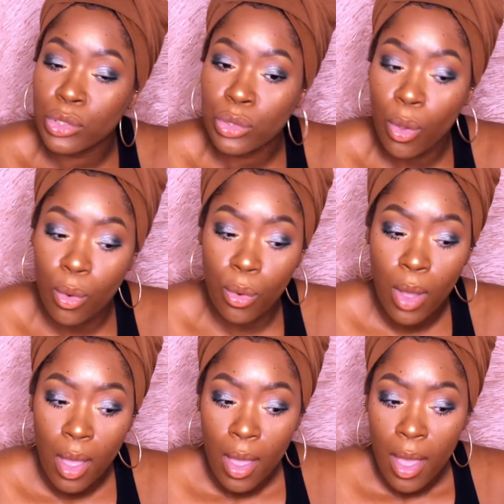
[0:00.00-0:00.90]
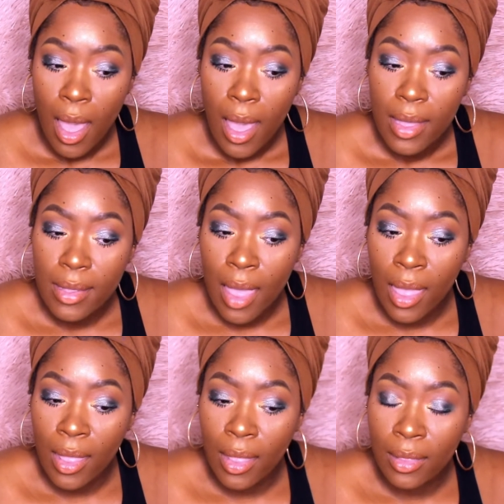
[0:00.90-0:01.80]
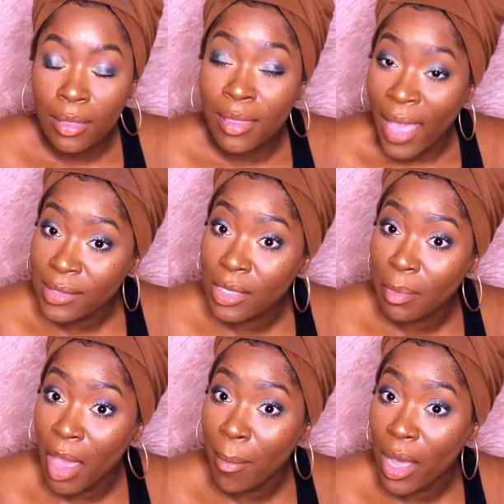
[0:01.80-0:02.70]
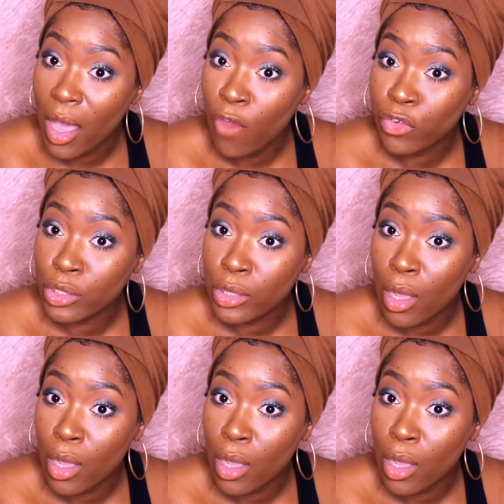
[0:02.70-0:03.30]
So that took me out of my comfort